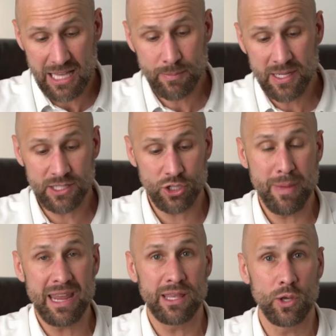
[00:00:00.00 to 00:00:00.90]
And that's because they're
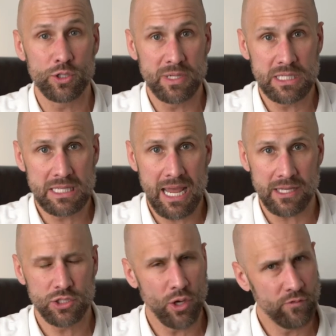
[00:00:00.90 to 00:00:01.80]
making those
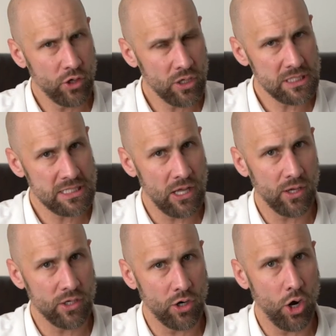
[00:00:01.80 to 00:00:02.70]
mistakes. So if you're going to sell
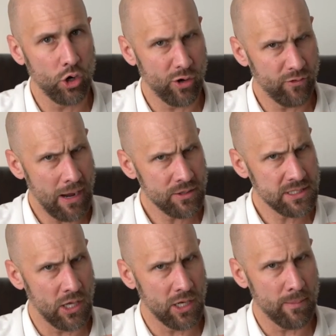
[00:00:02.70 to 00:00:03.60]
on your own, or if I was
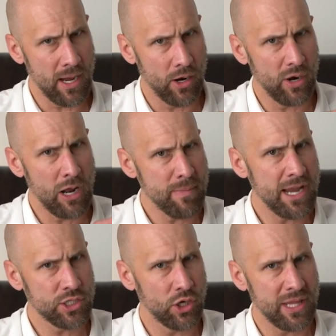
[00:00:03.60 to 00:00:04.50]
selling on my own, I'd
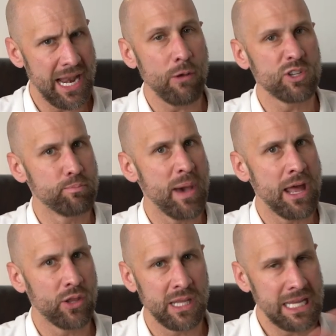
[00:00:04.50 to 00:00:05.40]
make sure that I was
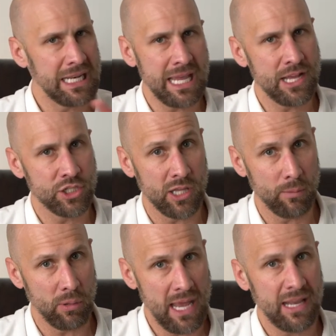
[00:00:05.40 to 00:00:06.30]
better than any agent on the
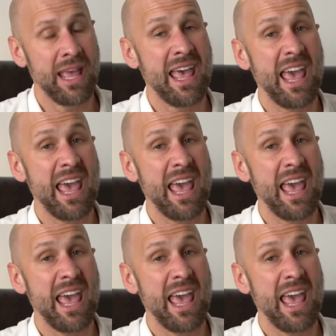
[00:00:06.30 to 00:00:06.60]
planet